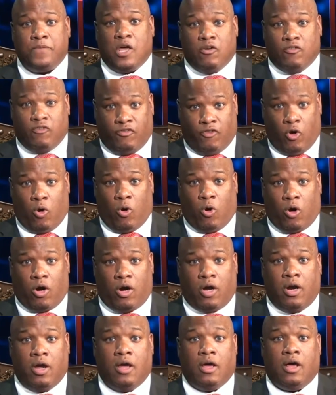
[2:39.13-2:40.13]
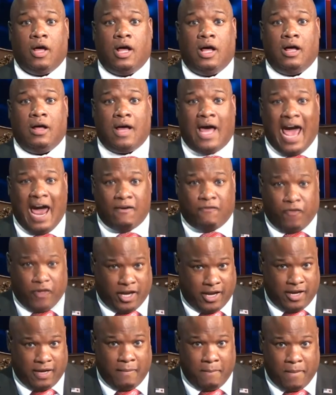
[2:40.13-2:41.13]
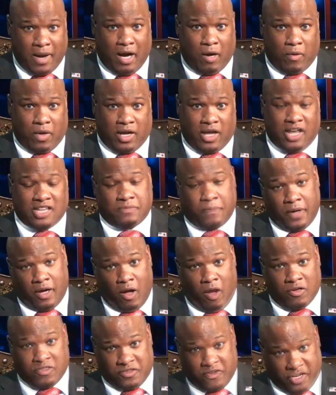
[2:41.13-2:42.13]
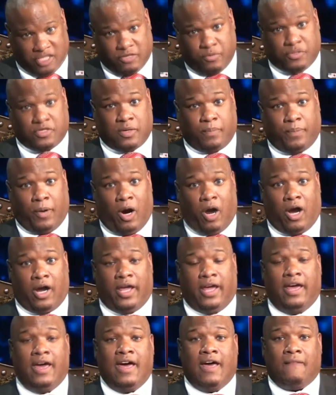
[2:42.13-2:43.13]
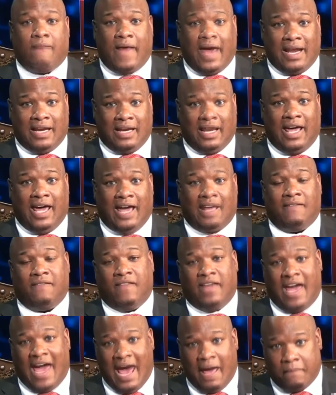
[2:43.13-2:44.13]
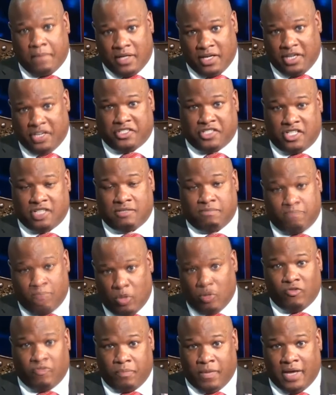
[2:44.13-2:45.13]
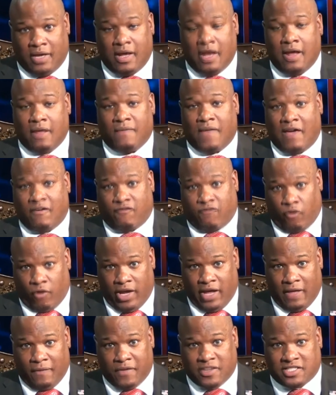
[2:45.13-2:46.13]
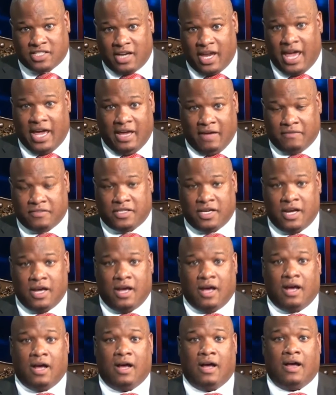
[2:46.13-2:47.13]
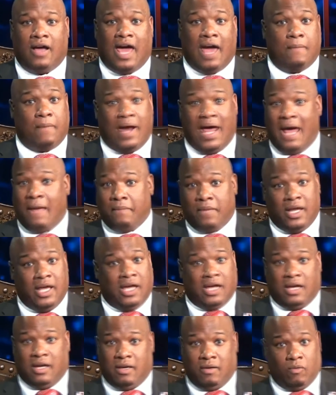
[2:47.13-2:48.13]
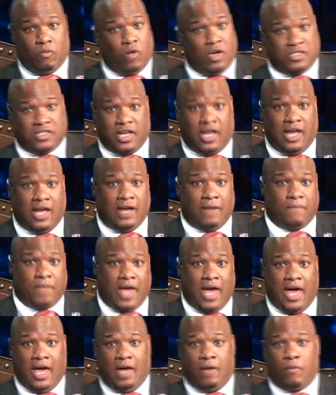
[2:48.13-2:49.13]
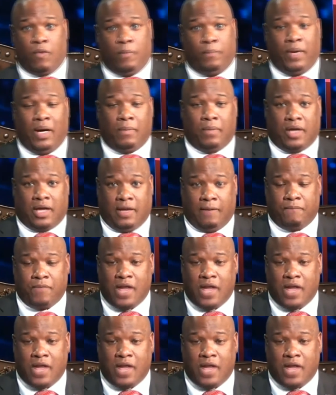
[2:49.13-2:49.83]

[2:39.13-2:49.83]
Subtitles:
for African-Americans, because this was the party that led the abolitionist movement that freed the slaves. Abraham Lincoln, once again, a Republican.